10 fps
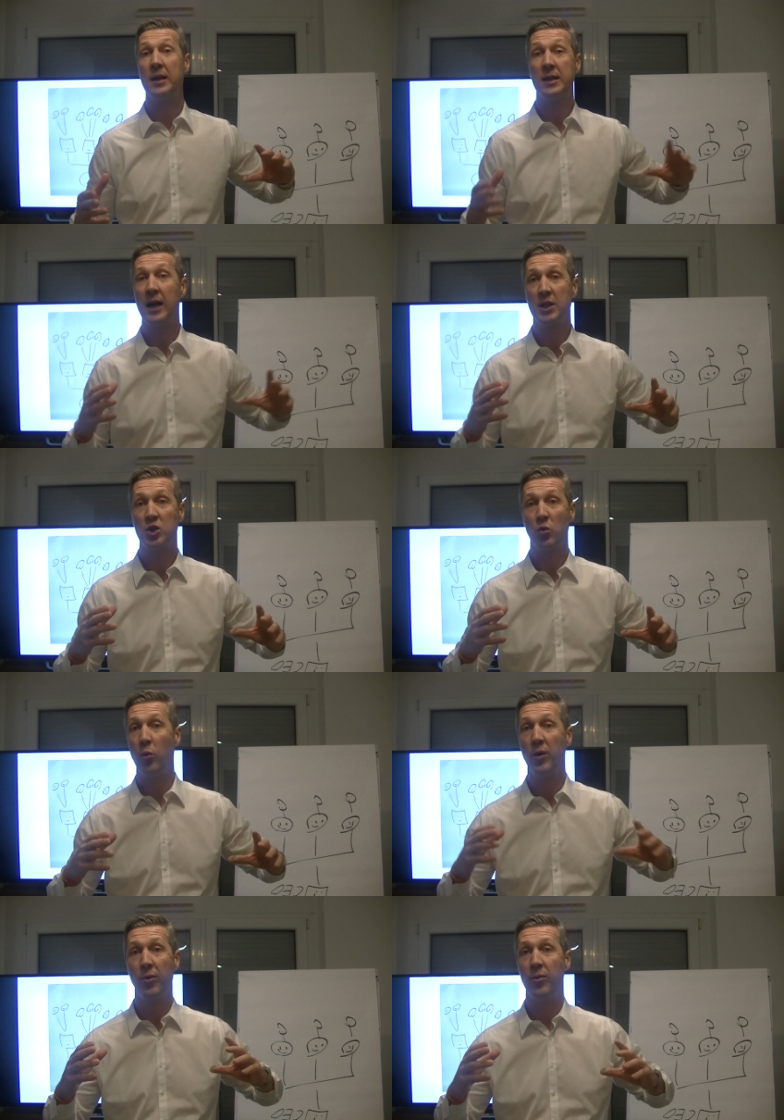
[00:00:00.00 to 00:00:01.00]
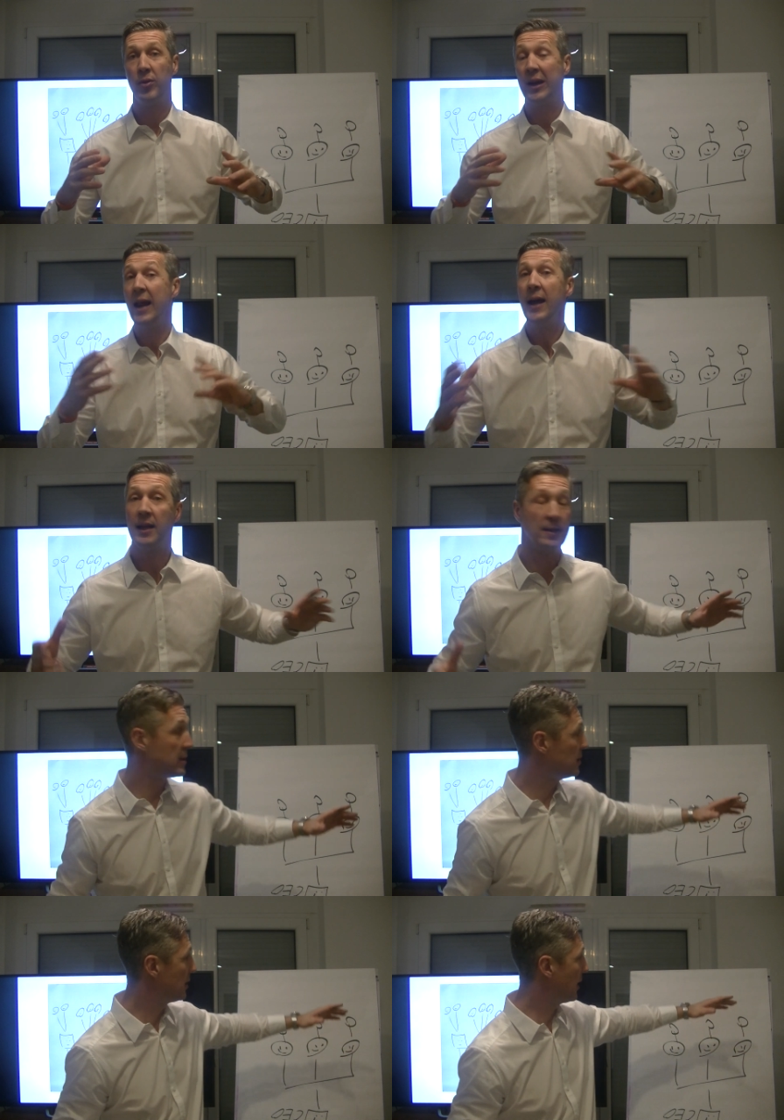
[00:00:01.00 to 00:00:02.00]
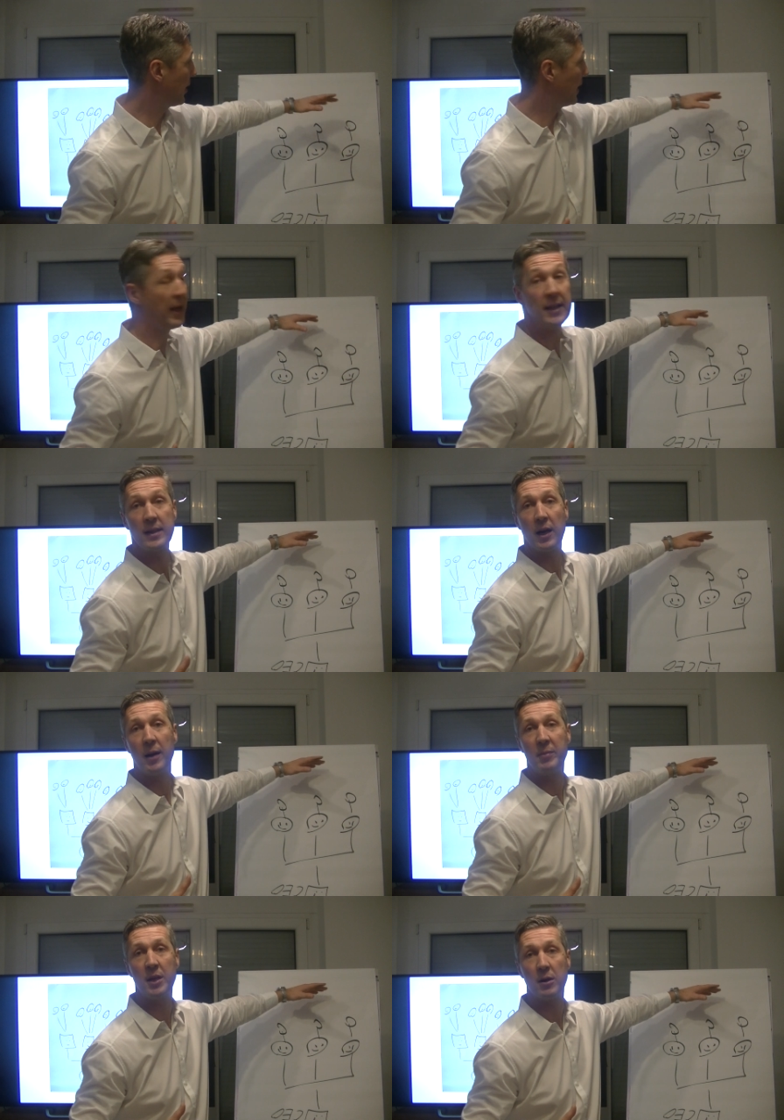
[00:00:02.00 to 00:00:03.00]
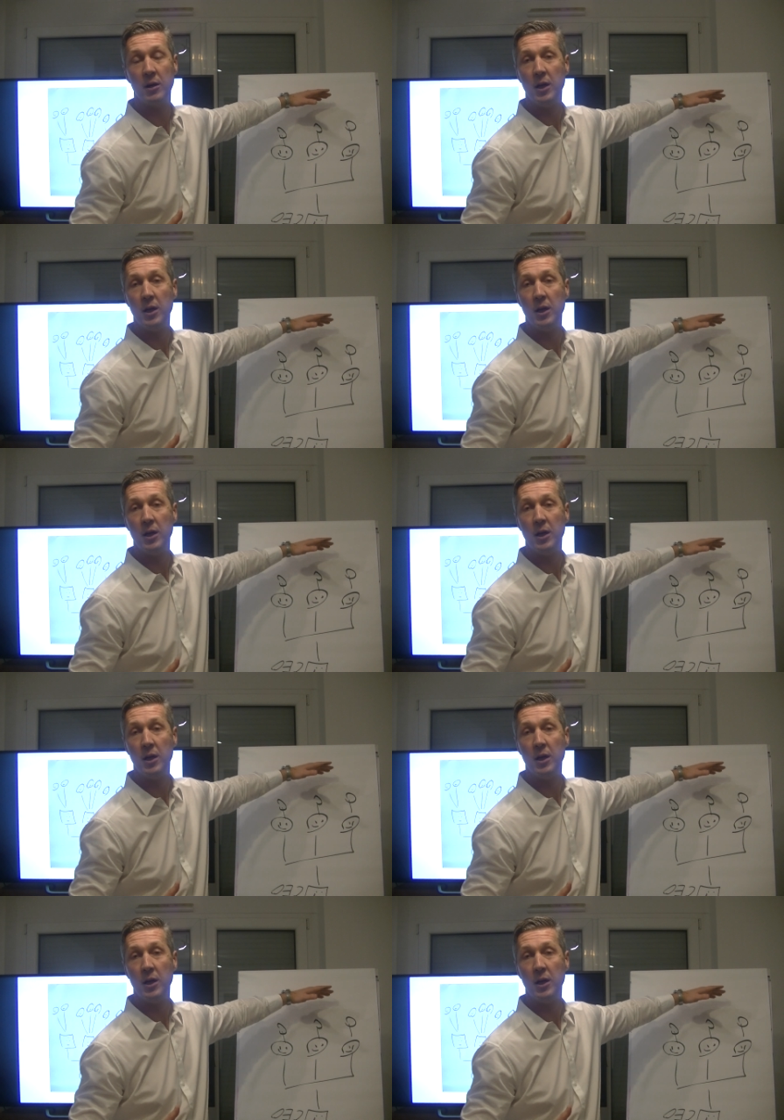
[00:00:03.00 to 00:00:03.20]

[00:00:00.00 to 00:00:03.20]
in touch with the clients. And the clients are up here.